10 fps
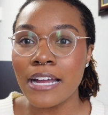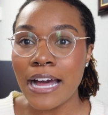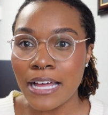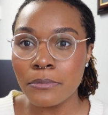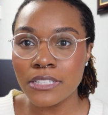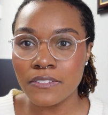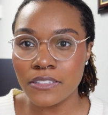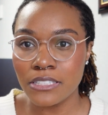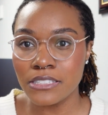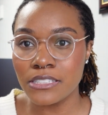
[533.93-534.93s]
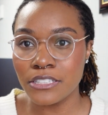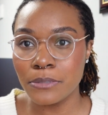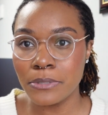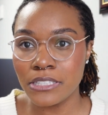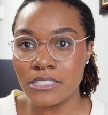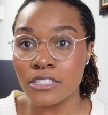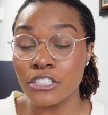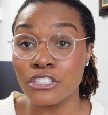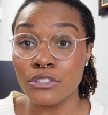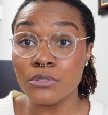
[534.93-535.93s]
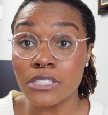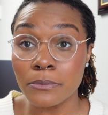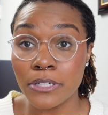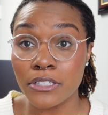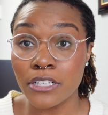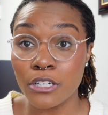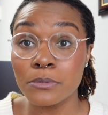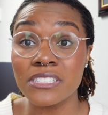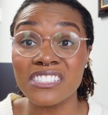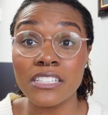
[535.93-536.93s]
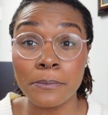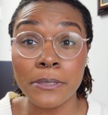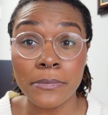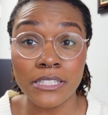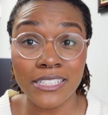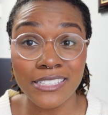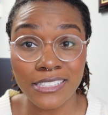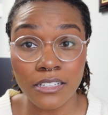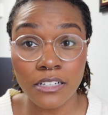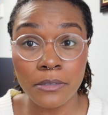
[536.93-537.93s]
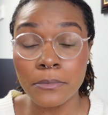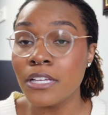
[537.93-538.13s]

I believe that these therapists are using BetterHelp to supplement their income.